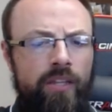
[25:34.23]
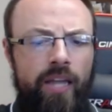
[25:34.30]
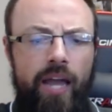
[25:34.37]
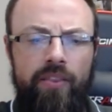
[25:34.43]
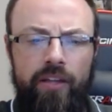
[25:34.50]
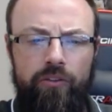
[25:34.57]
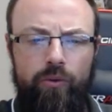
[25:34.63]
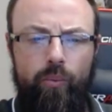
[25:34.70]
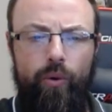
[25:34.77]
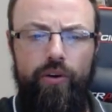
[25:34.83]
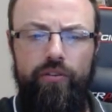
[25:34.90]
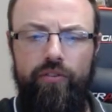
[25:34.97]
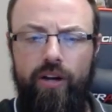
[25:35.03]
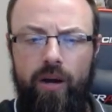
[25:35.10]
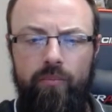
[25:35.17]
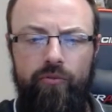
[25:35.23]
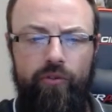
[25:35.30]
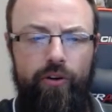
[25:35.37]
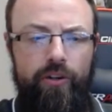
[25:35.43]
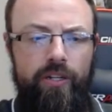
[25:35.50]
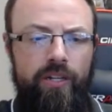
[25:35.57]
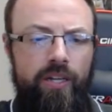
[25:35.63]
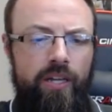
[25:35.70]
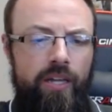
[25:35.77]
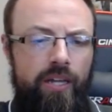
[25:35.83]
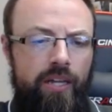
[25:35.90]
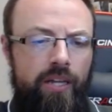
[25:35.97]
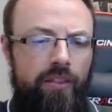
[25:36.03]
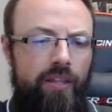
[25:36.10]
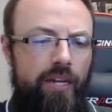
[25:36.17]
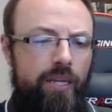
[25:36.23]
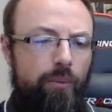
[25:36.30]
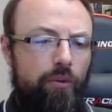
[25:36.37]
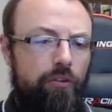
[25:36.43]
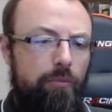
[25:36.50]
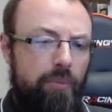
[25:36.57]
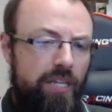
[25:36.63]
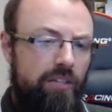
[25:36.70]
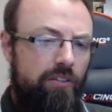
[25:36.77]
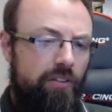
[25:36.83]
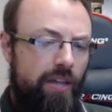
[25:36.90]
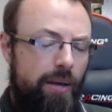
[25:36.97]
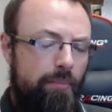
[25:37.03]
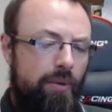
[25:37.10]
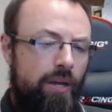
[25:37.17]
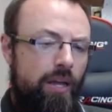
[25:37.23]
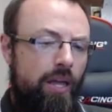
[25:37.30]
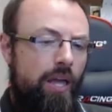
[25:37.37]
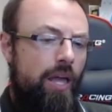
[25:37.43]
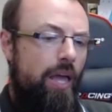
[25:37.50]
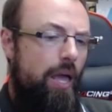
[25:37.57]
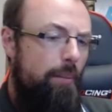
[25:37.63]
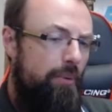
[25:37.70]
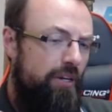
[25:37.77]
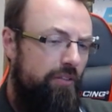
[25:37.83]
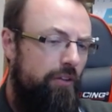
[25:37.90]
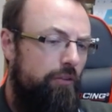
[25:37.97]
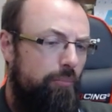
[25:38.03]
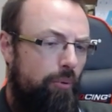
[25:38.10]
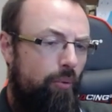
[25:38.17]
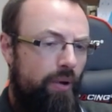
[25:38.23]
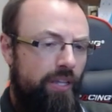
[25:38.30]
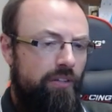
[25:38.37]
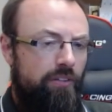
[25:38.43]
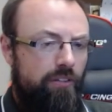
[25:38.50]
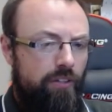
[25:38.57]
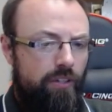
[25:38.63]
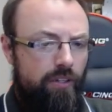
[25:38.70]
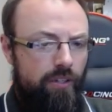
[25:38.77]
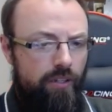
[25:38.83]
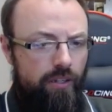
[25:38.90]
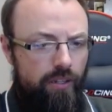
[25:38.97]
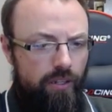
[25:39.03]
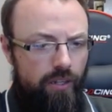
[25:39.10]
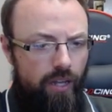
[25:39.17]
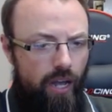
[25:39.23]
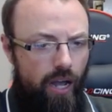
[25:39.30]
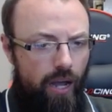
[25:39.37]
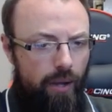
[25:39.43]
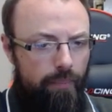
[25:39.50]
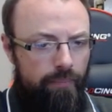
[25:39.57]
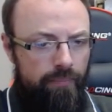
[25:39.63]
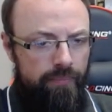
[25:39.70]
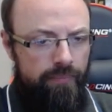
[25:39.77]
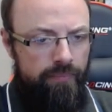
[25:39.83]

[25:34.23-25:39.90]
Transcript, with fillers: And that's a word of comfort that he will speak to them. But at this point, um,